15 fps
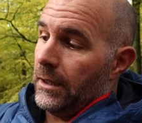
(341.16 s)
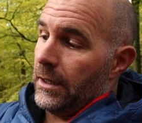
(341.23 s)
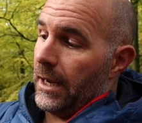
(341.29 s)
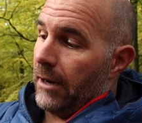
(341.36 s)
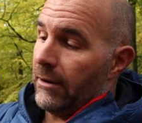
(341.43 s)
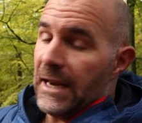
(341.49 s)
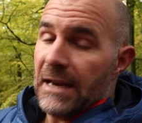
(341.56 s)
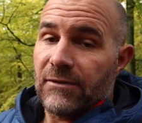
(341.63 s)

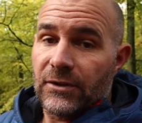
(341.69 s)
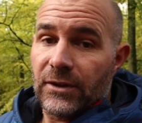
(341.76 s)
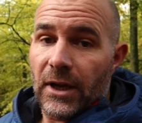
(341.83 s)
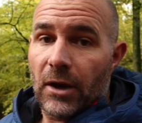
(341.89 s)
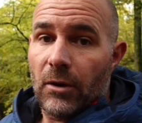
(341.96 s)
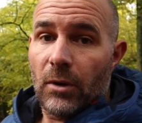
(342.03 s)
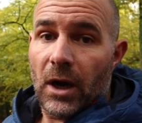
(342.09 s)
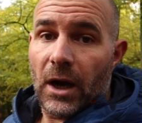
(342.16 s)
Now even
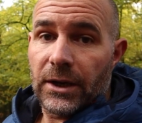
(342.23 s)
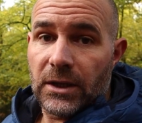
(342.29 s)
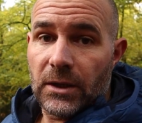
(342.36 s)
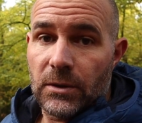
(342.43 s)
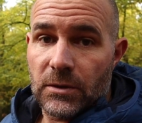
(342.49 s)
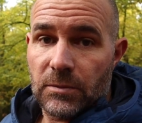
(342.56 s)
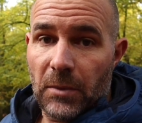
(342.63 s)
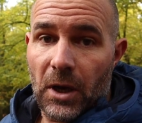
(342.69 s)
though I
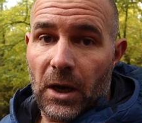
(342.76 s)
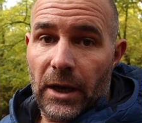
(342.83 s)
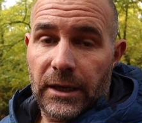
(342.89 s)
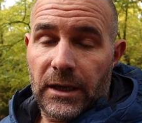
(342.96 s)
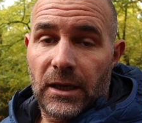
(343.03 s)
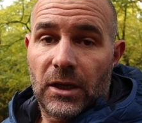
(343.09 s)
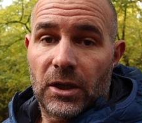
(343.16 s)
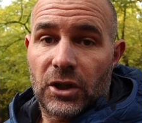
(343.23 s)
use
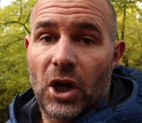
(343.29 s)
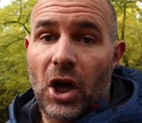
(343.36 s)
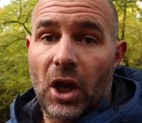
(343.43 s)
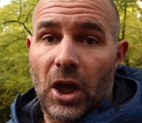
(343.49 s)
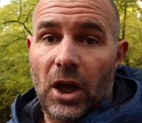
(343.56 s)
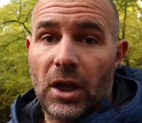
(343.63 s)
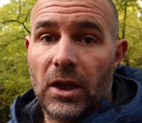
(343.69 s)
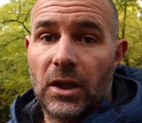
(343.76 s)
my
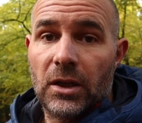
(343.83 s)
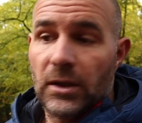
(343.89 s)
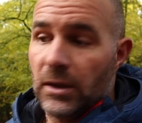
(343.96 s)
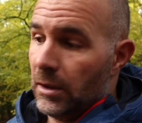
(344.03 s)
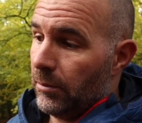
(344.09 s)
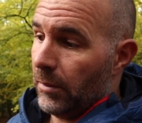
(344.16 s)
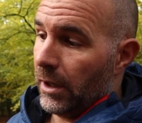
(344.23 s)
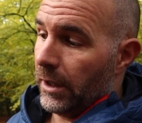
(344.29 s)
collar,
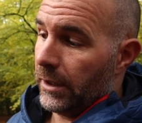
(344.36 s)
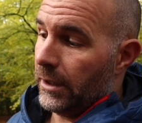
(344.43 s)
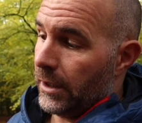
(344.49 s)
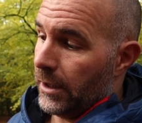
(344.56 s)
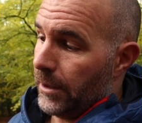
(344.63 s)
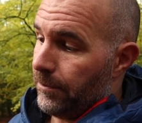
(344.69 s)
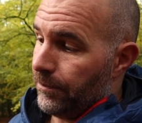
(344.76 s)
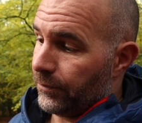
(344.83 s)

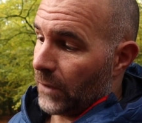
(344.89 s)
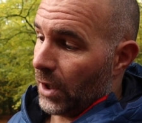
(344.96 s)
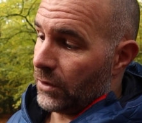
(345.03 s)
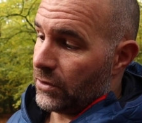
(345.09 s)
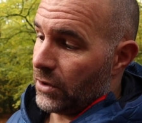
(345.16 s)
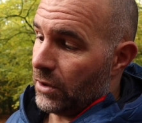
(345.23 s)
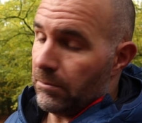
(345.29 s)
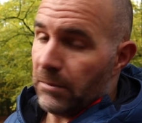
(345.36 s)
my
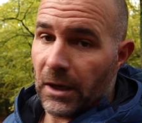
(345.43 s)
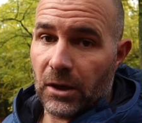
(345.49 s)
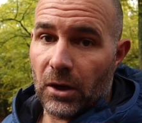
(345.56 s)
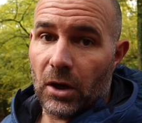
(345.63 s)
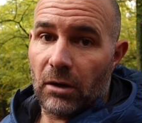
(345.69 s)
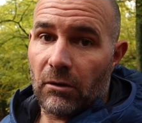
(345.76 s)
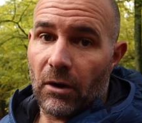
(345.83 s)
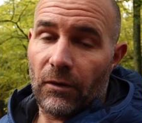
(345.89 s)

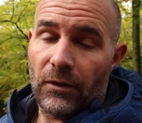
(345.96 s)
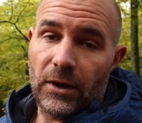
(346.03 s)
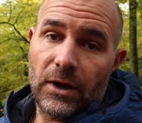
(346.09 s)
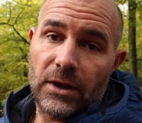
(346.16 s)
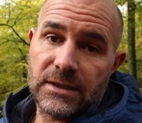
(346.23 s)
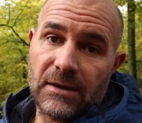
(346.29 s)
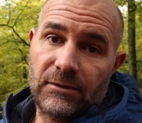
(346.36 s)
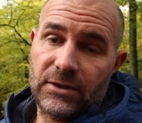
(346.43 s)
collar on
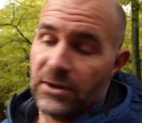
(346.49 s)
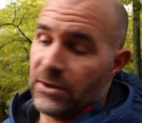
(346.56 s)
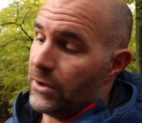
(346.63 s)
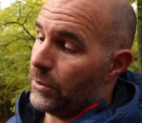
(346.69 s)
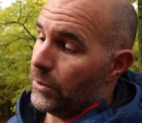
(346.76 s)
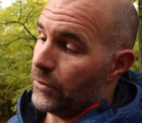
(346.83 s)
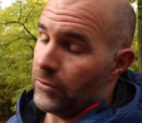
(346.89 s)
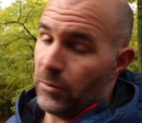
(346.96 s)
the 70 to
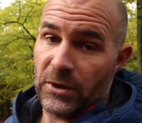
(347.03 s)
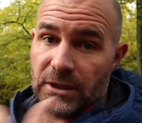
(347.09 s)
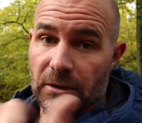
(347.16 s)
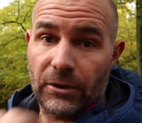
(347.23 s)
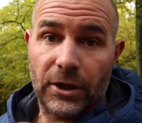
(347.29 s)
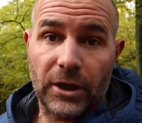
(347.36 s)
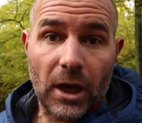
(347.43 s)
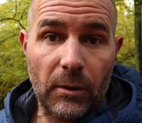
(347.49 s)
200, which I'm
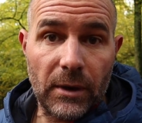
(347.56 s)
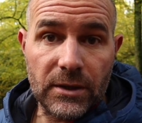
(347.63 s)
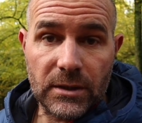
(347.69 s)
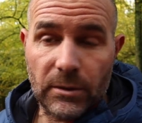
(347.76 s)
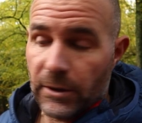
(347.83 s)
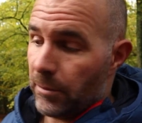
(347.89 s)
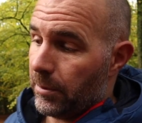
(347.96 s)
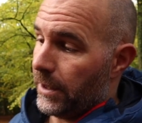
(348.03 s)
going to go
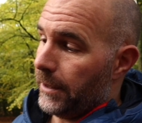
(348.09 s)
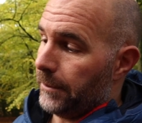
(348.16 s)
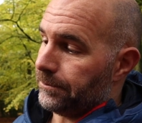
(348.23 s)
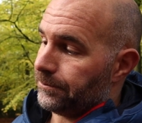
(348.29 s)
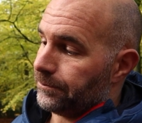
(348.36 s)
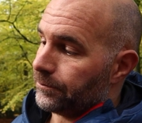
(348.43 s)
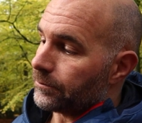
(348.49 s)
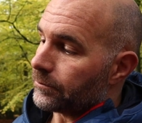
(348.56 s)
into in a bit,
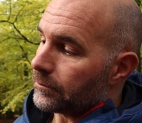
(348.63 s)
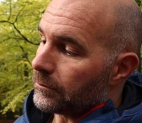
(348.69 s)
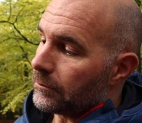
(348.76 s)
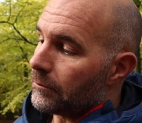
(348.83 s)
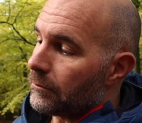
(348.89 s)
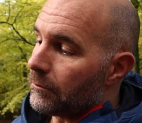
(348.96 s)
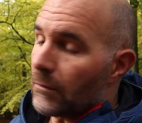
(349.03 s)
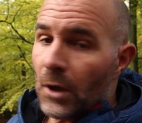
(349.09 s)

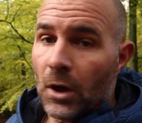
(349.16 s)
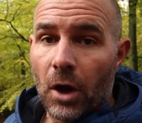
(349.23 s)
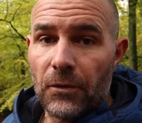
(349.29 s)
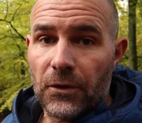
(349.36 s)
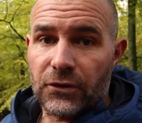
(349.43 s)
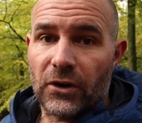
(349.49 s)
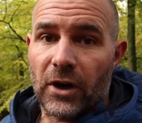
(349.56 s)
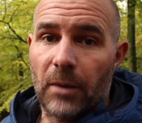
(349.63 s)
on
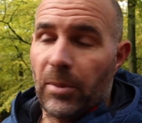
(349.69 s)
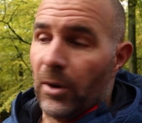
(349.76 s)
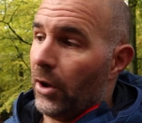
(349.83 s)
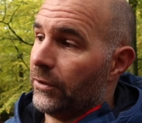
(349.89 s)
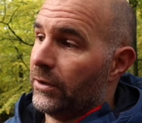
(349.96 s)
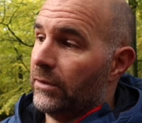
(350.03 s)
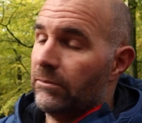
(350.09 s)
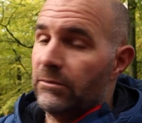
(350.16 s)
the
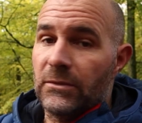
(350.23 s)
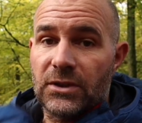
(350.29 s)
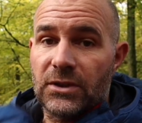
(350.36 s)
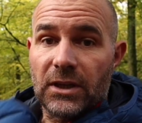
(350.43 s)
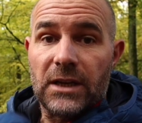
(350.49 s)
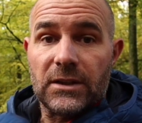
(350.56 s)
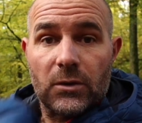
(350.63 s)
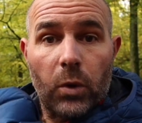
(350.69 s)
tripod,
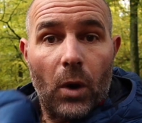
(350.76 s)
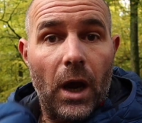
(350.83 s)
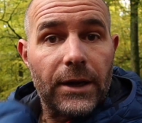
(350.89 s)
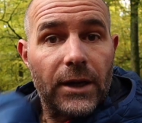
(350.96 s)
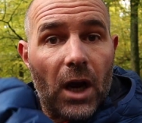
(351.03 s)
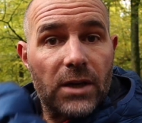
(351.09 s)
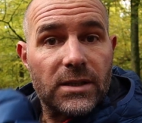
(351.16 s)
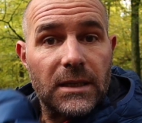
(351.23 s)
it's quite
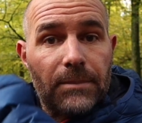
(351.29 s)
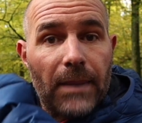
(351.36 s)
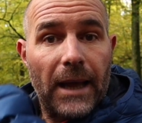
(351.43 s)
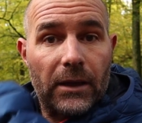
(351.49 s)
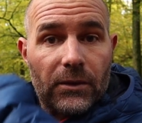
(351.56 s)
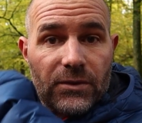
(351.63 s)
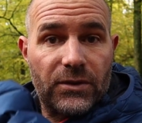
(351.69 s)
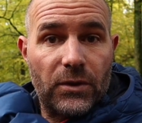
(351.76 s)
nicely
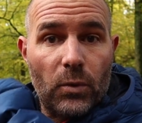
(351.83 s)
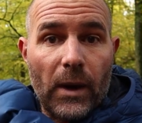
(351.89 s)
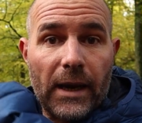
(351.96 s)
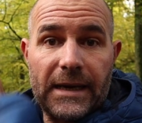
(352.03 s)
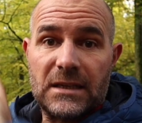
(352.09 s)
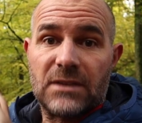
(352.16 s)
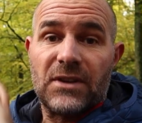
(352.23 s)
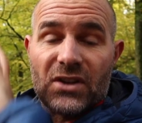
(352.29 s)
balanced, the
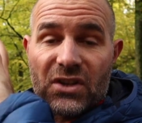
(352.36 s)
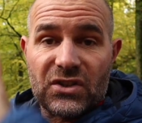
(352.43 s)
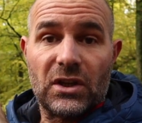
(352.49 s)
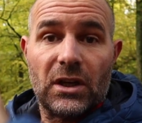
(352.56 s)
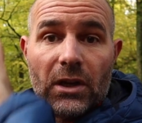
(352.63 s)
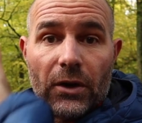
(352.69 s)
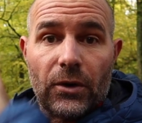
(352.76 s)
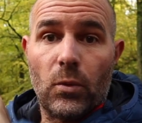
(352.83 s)
weight. There's
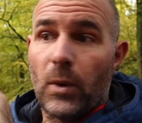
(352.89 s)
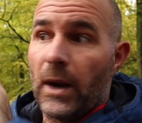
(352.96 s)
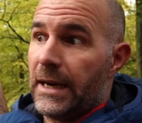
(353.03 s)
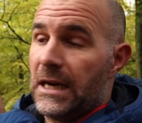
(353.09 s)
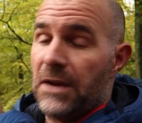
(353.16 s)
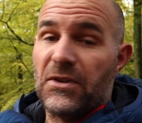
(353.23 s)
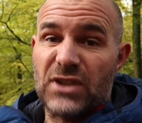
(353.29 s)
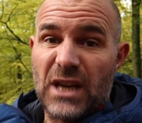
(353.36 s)
still a lot of
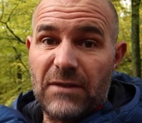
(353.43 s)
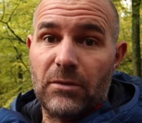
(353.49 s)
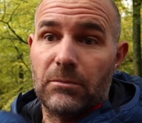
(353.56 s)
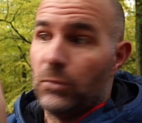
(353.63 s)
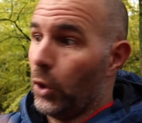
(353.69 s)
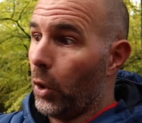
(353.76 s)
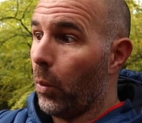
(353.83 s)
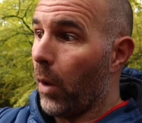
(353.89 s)
weight, and there's even
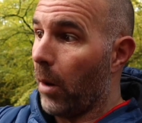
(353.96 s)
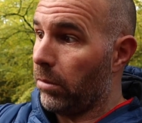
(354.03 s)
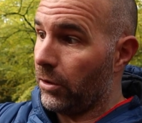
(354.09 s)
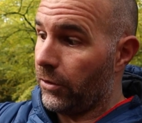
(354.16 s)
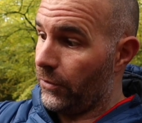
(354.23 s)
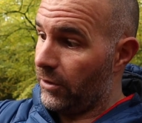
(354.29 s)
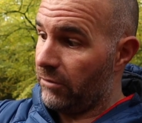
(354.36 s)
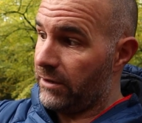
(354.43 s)
more wobble
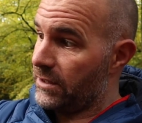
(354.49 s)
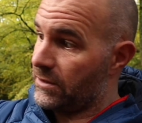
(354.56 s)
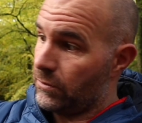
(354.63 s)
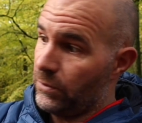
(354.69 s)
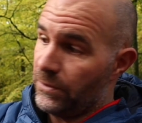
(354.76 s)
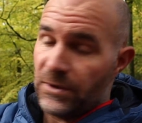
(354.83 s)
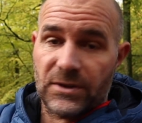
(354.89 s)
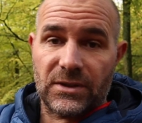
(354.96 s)
than there
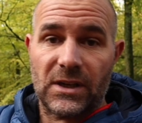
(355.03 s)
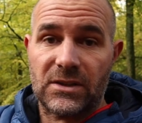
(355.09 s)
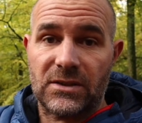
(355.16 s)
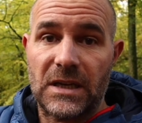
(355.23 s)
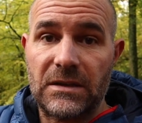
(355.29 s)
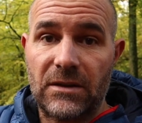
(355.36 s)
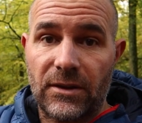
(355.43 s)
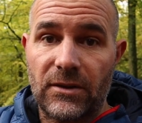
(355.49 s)
is with the
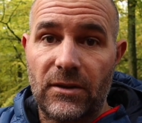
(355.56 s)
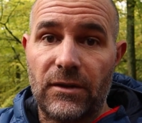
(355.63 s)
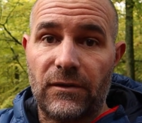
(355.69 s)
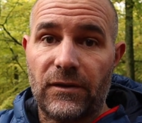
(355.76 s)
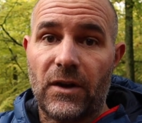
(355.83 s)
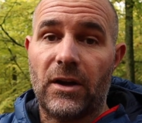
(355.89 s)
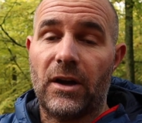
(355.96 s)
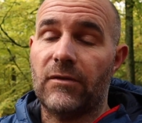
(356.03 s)
16 to
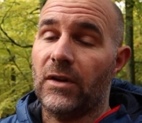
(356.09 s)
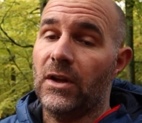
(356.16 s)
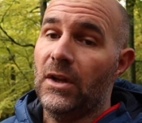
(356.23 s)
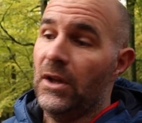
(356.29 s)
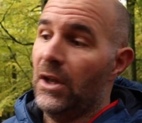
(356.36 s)
35.